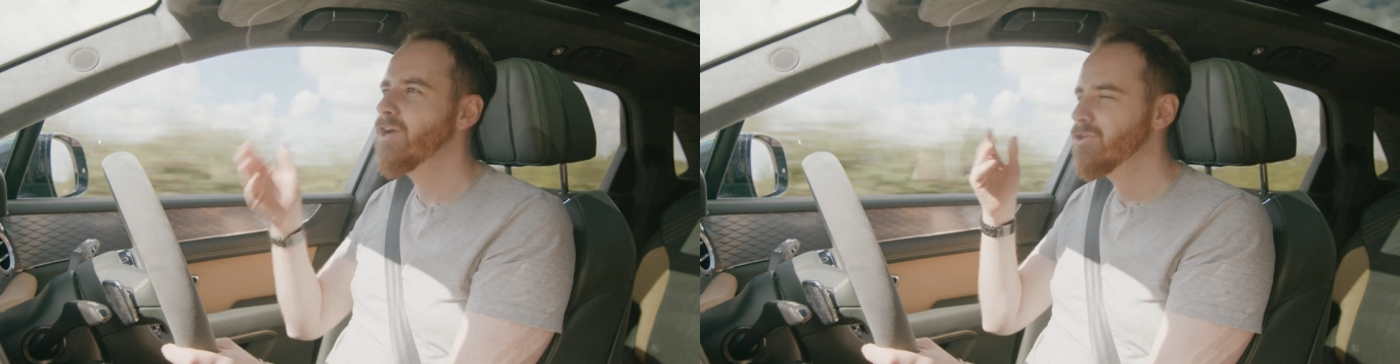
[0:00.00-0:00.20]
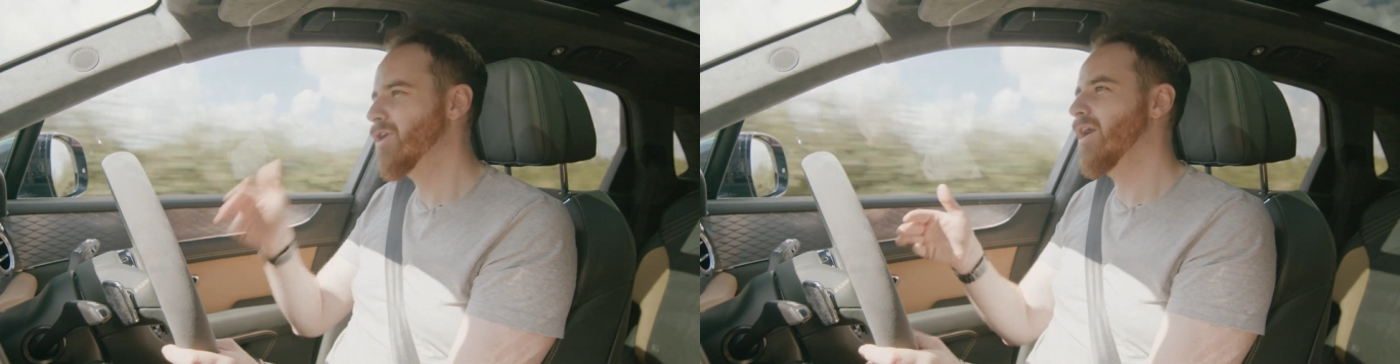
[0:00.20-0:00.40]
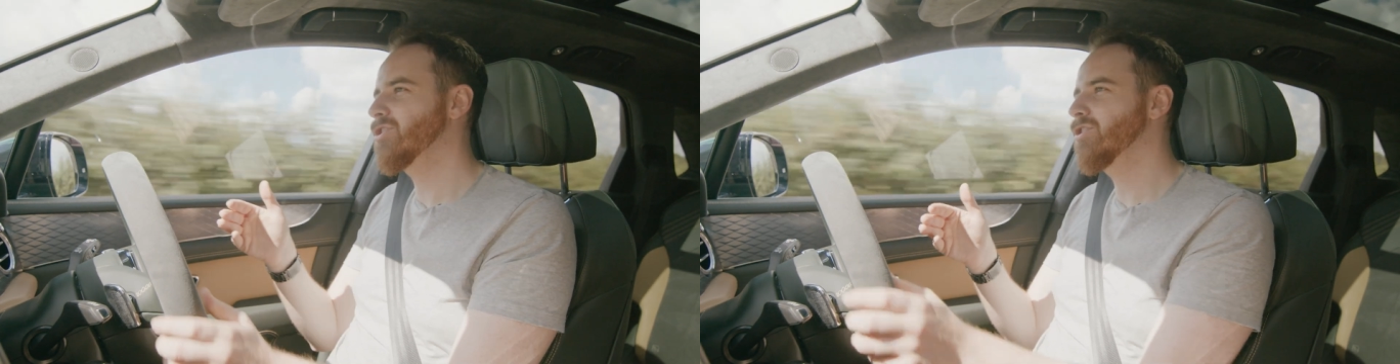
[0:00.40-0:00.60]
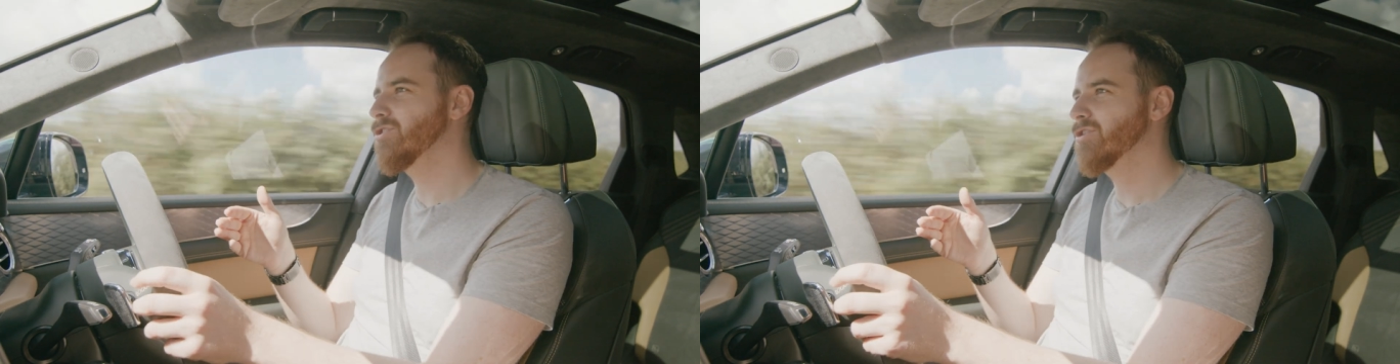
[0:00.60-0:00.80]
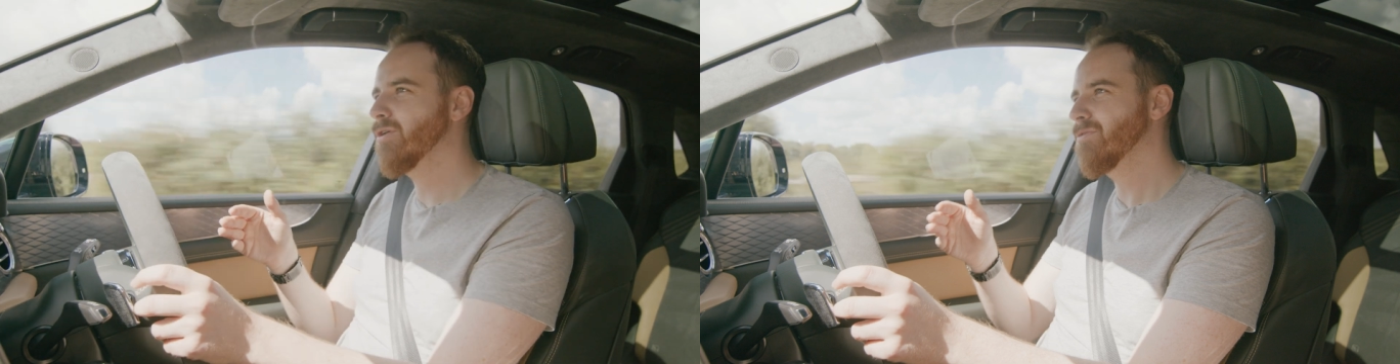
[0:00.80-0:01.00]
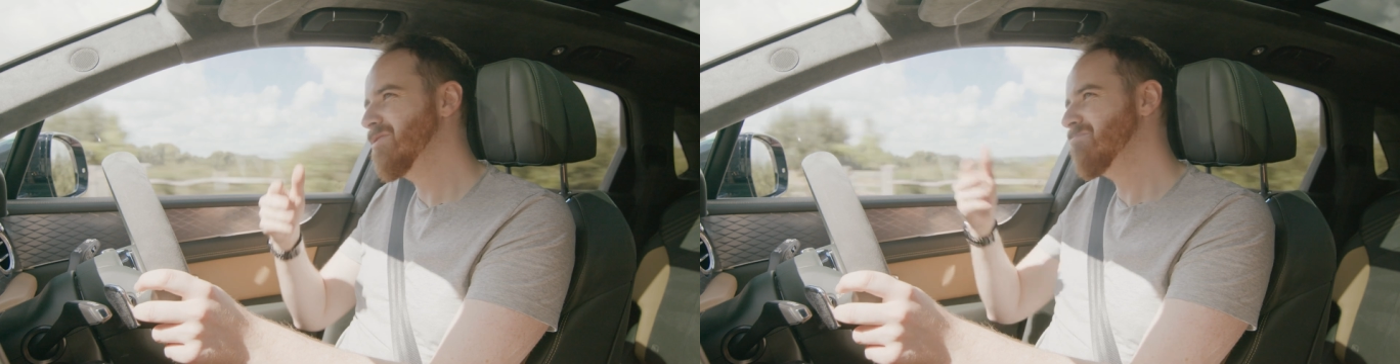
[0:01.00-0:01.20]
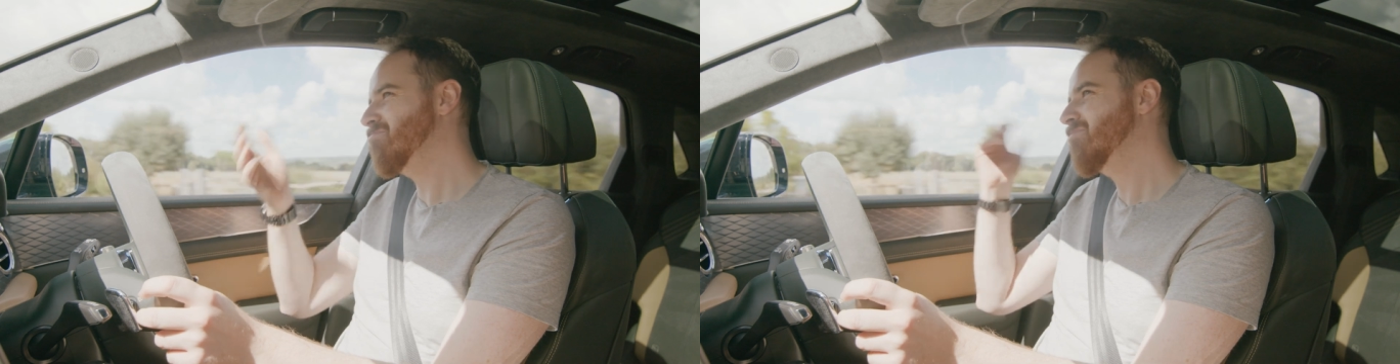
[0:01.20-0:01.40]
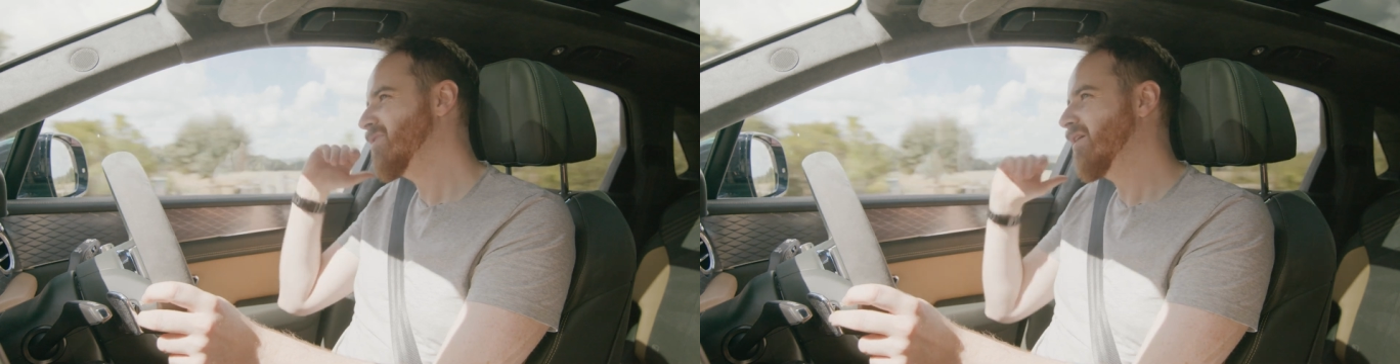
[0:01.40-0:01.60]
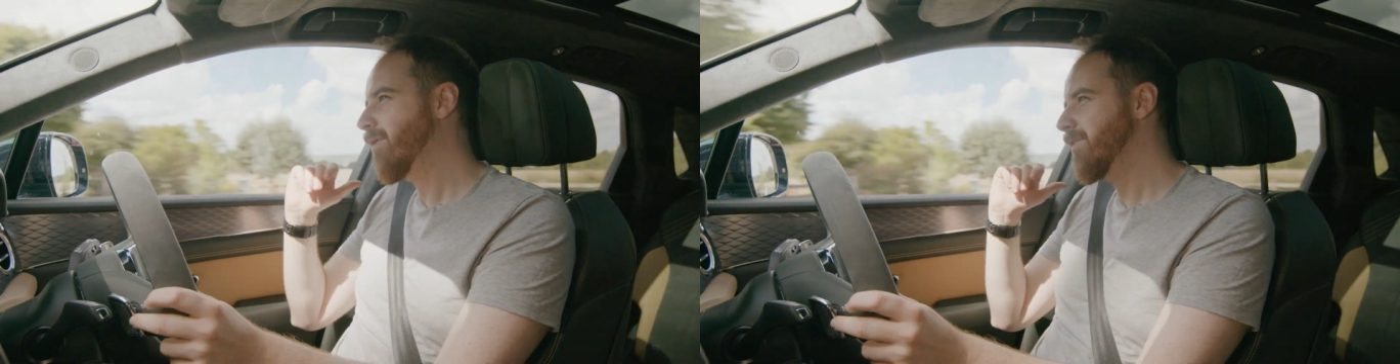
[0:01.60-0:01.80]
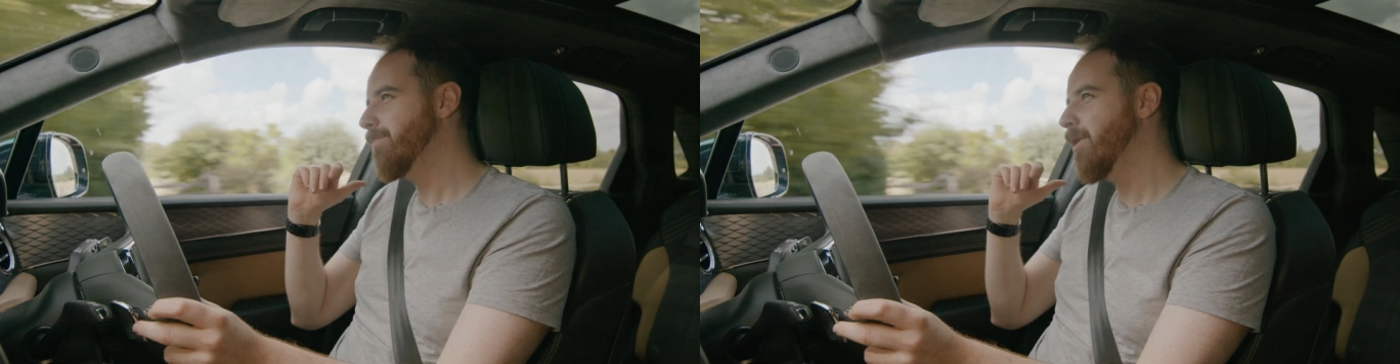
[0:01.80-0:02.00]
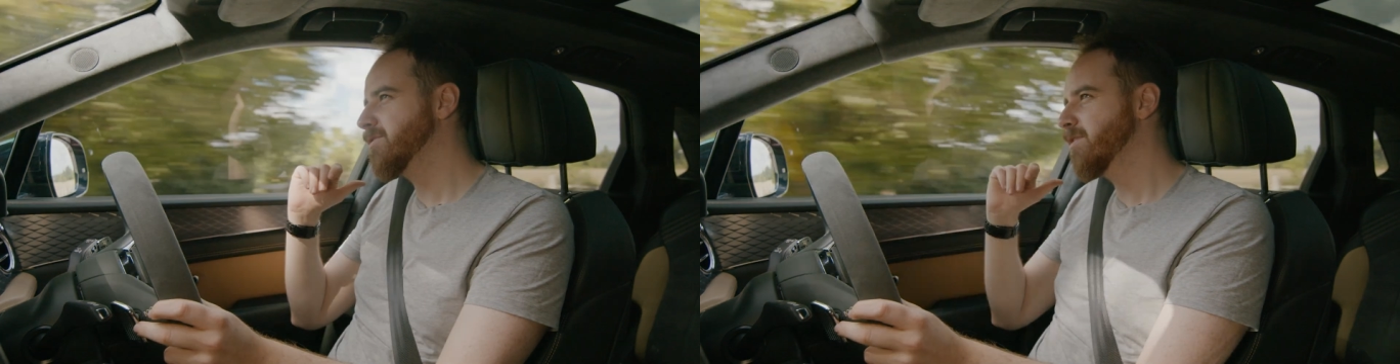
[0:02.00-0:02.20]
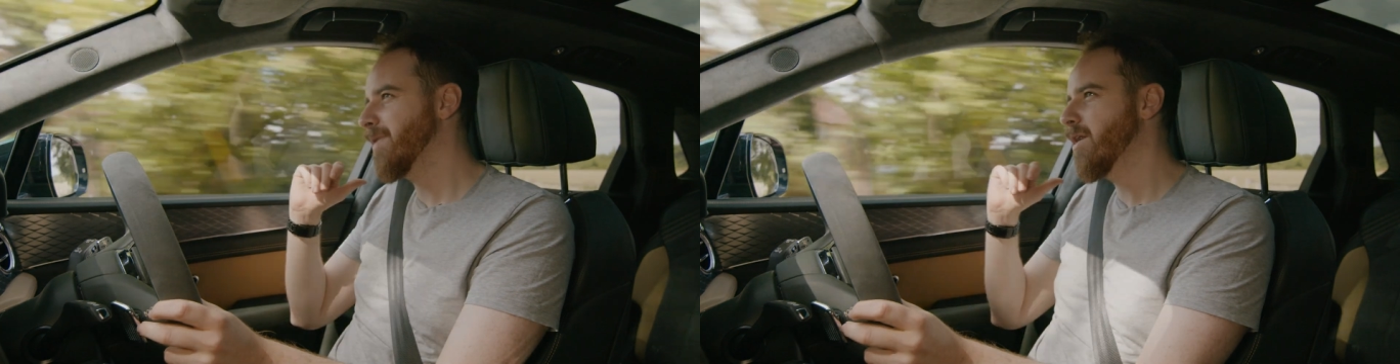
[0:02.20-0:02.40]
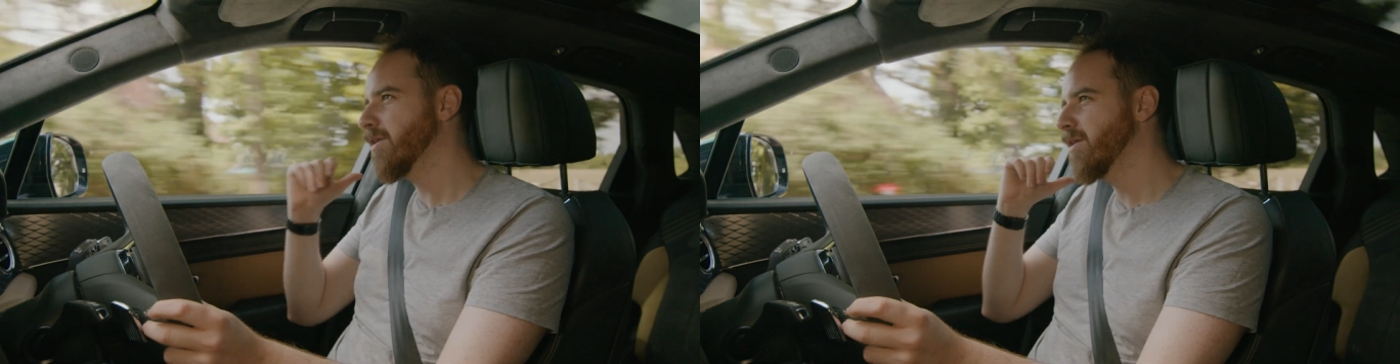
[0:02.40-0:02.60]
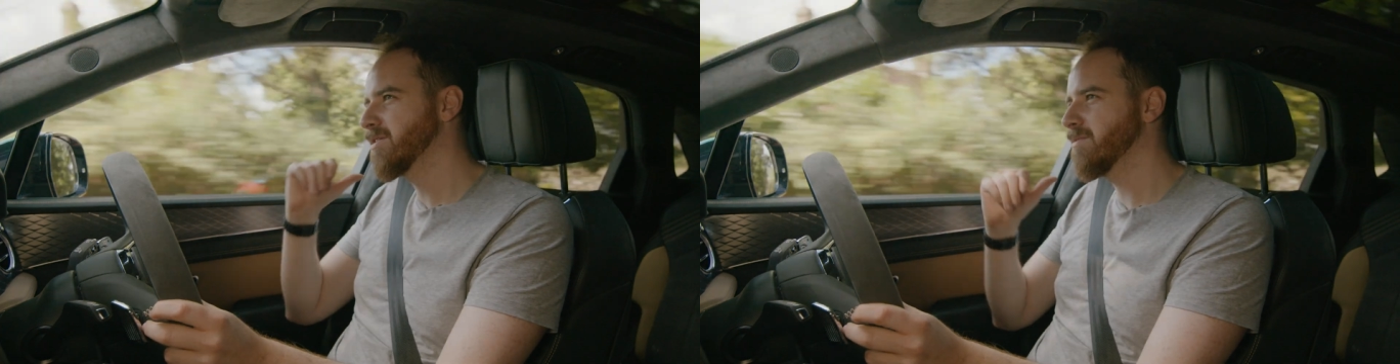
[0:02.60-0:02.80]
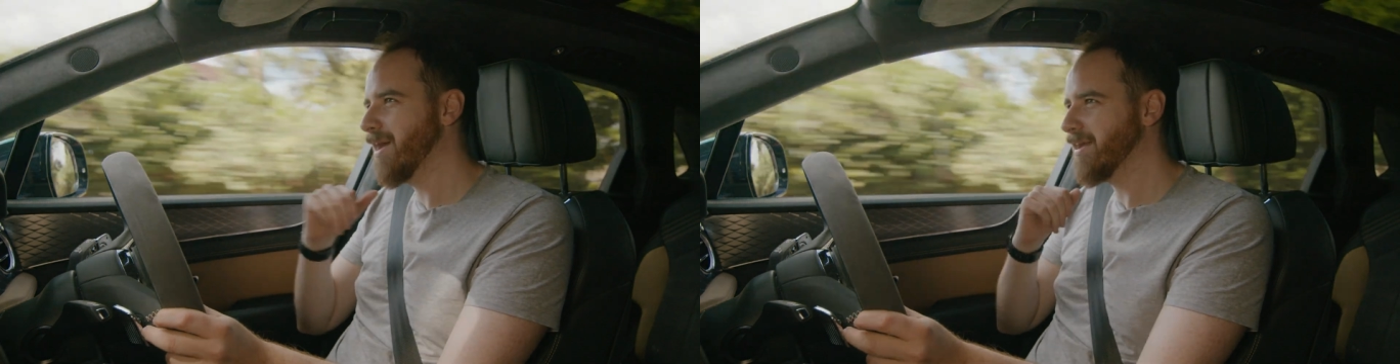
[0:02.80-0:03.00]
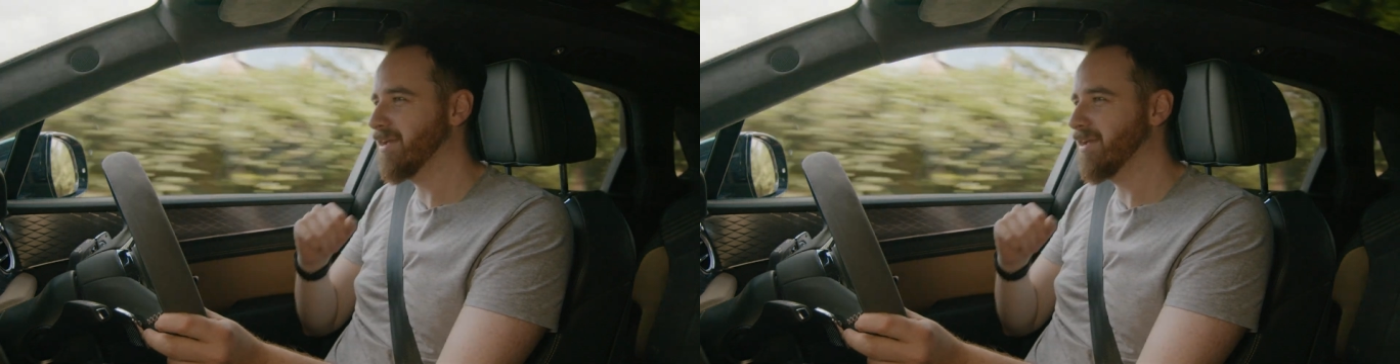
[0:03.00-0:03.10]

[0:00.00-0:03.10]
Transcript: traction control and with most of the power going to the back,